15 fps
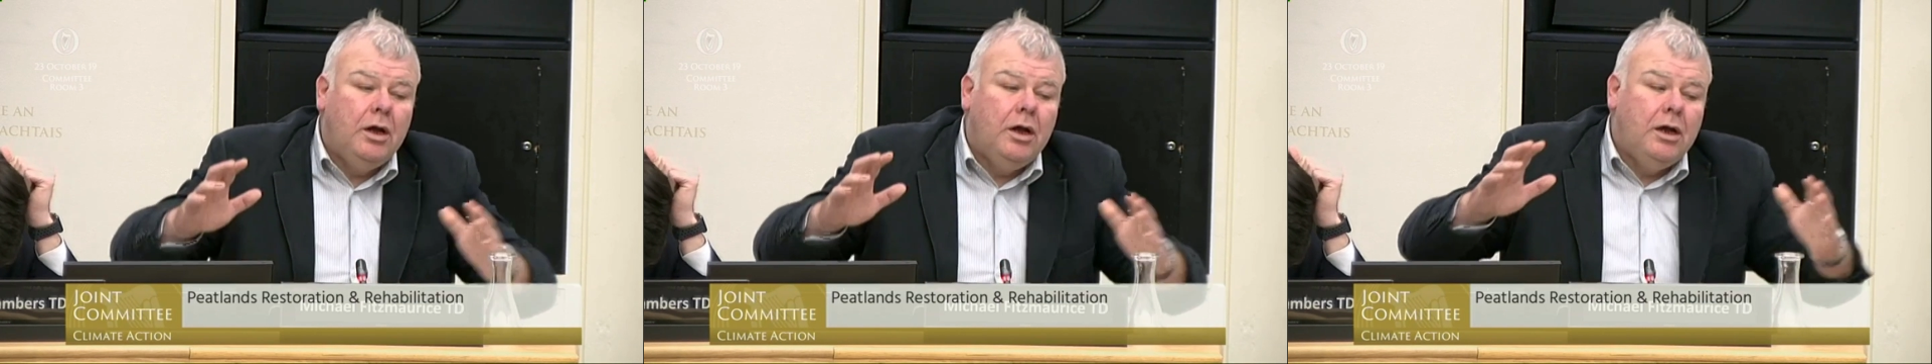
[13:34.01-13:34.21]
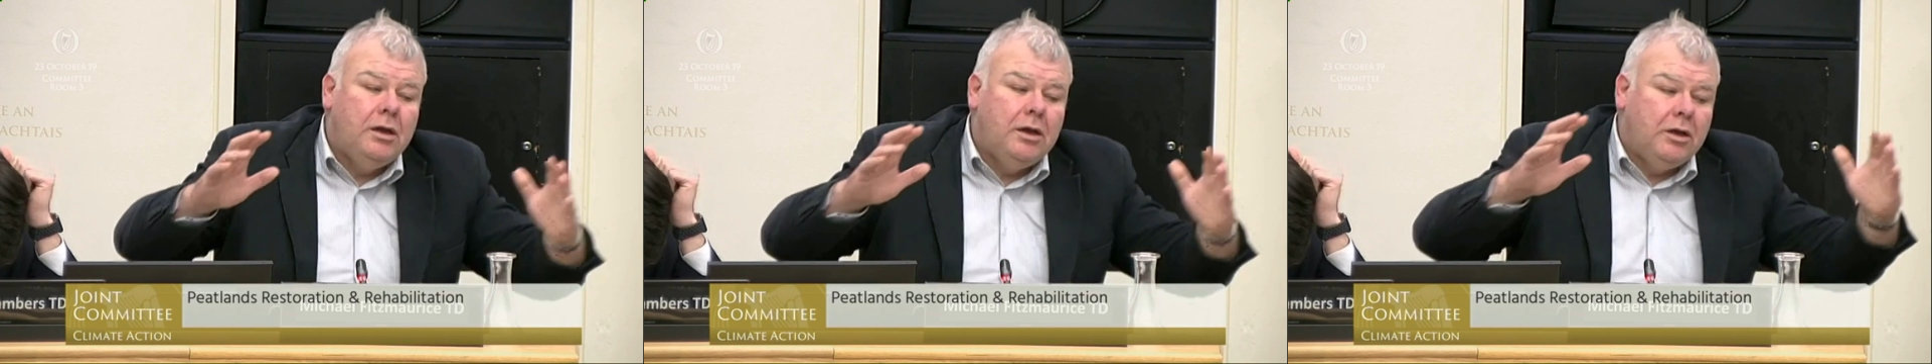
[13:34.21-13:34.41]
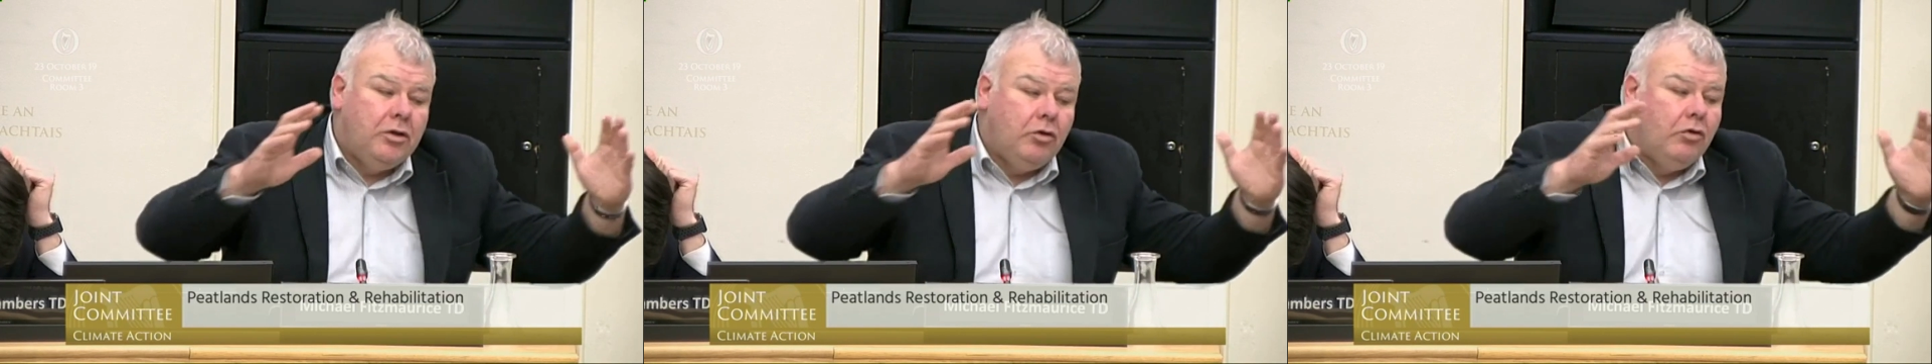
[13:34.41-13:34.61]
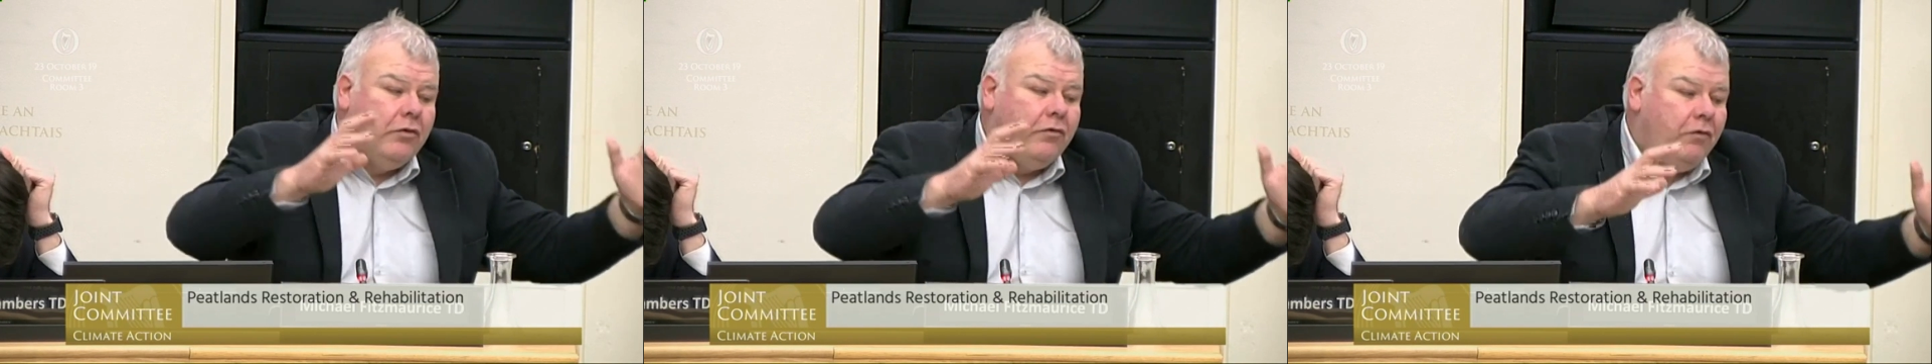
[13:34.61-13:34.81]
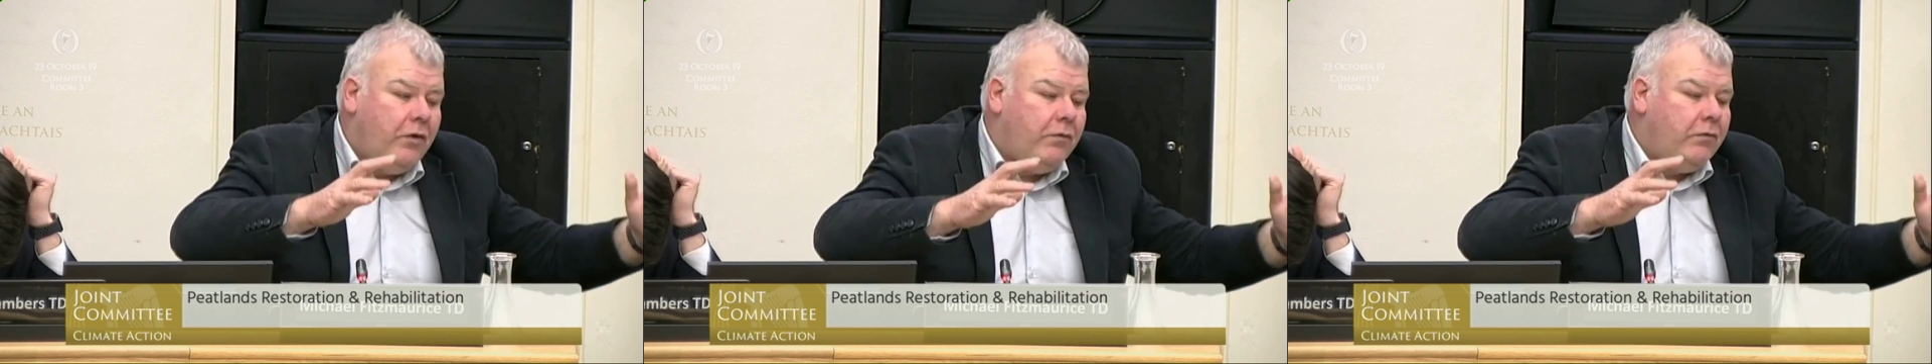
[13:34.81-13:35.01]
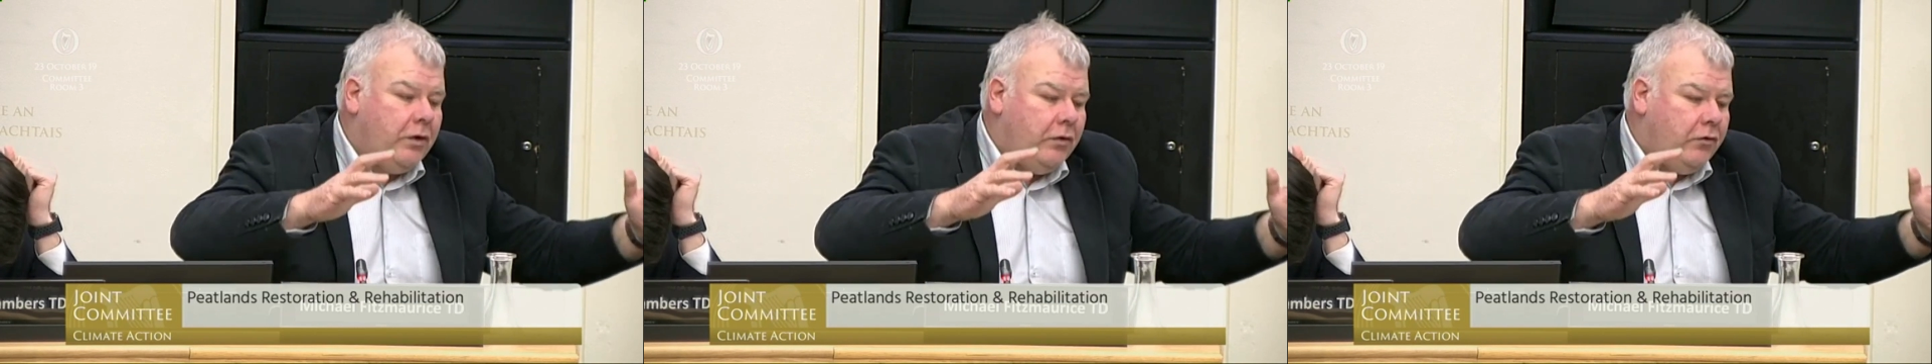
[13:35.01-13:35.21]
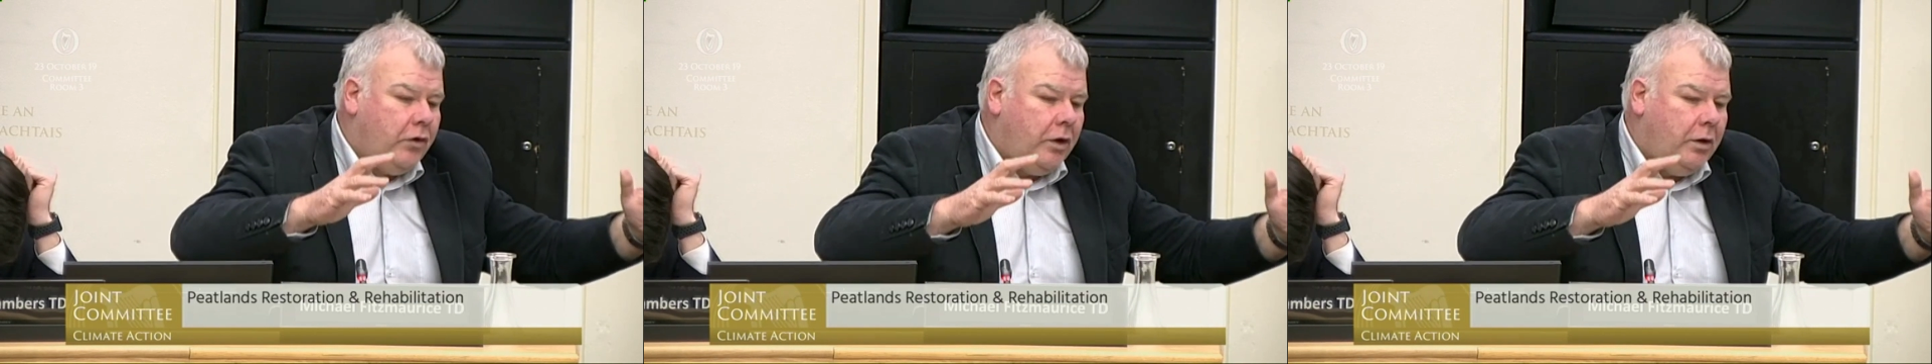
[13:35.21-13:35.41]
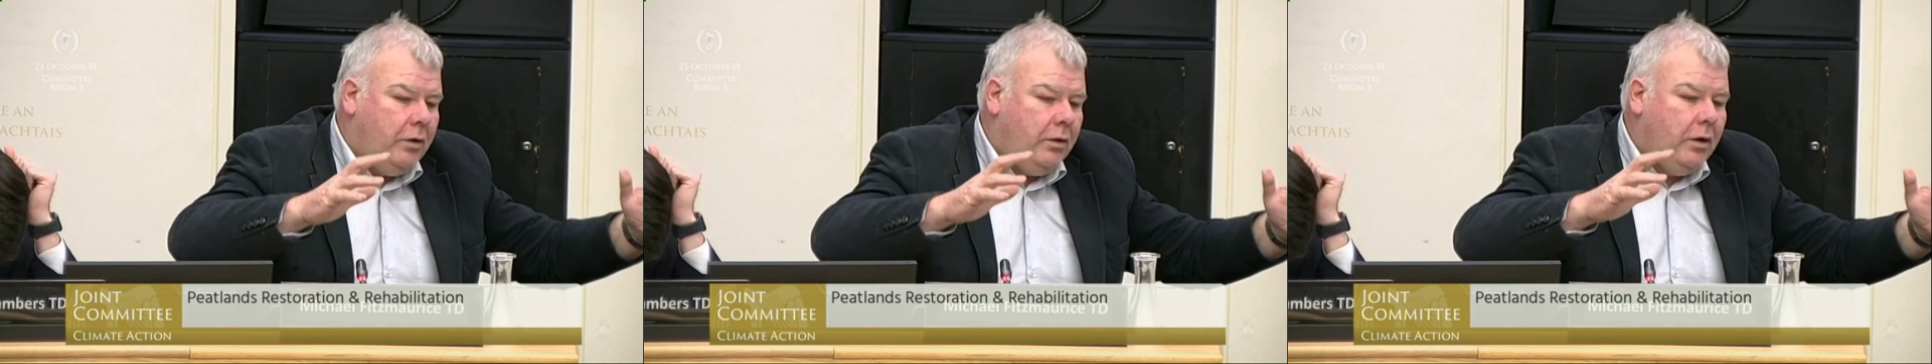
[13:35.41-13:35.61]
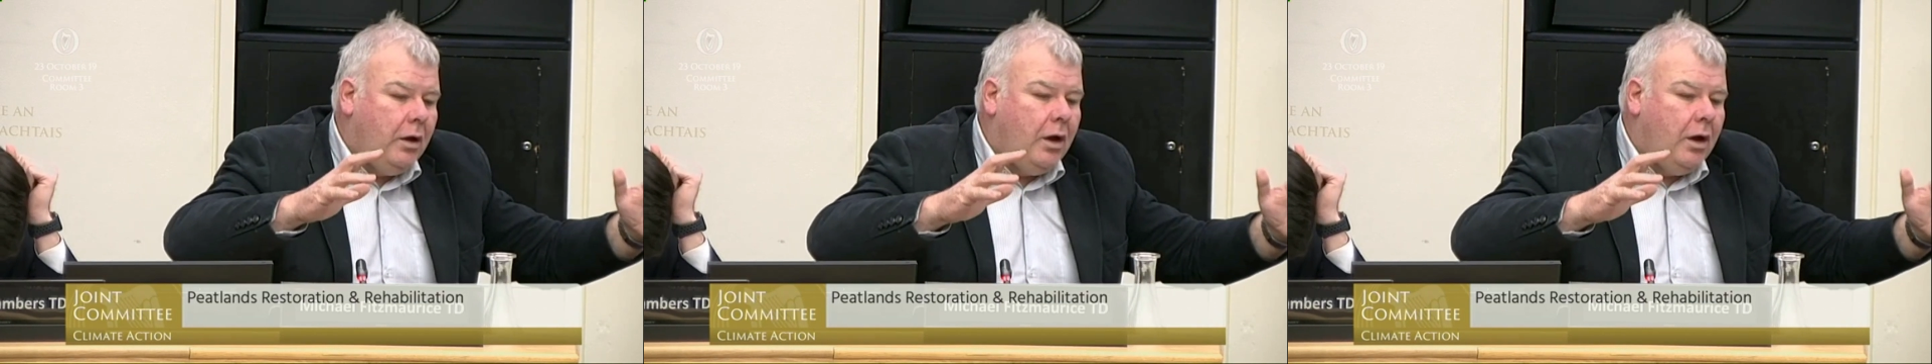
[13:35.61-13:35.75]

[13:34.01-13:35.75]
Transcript: that those 53